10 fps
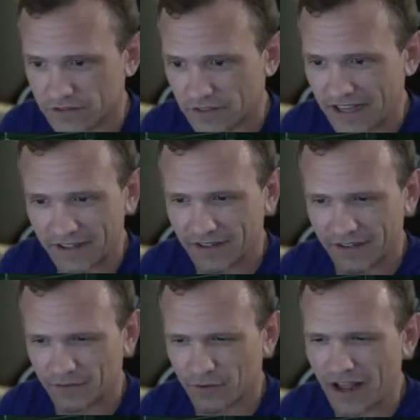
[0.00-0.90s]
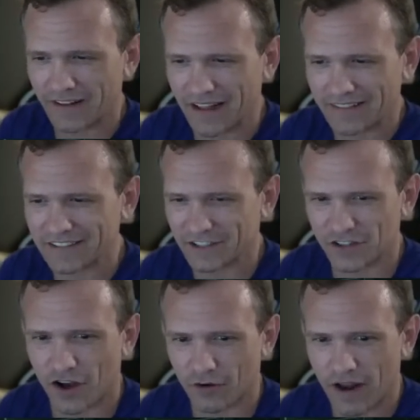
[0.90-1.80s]
Like, right? Nice. Like that's a
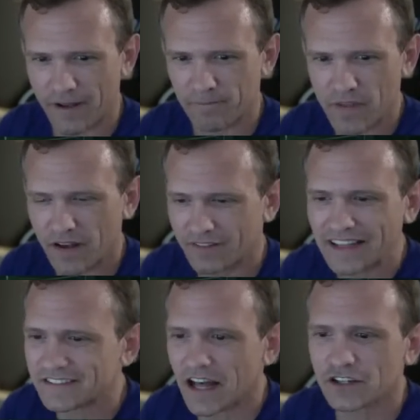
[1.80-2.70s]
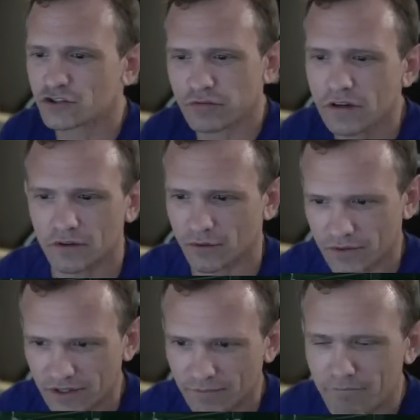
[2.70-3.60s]
song, yeah. Right? Yep. That's not true.
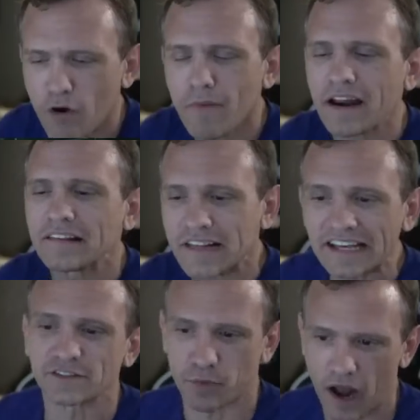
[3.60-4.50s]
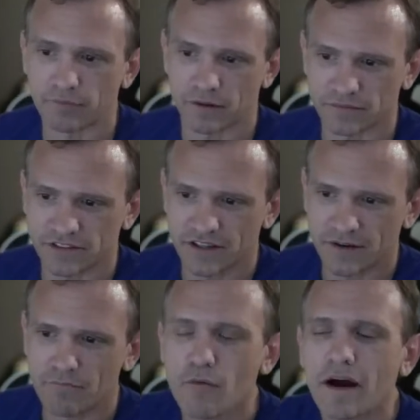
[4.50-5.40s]
Mo money, less problems.
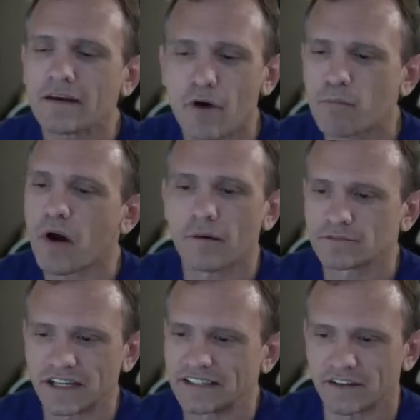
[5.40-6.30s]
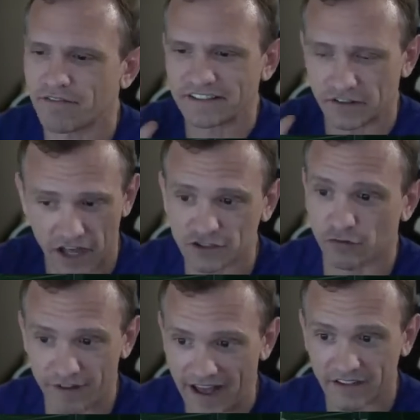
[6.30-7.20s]
Mo money, mo problems is a logical
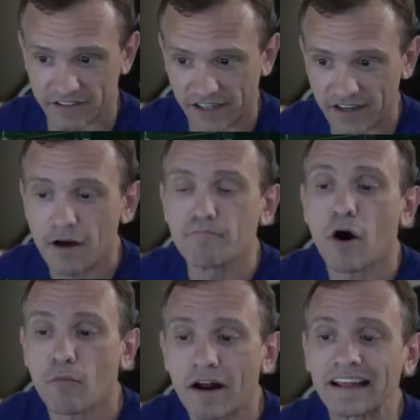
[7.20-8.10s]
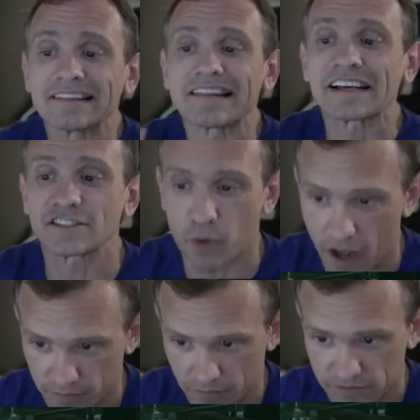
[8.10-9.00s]
fallacy. Mo money, less
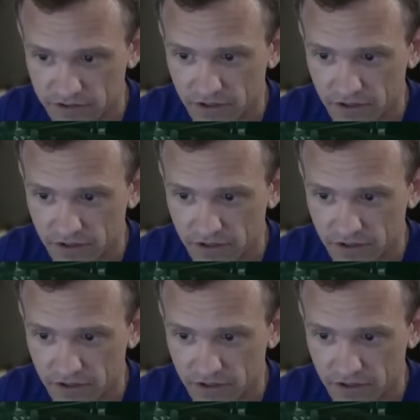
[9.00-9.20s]
problems.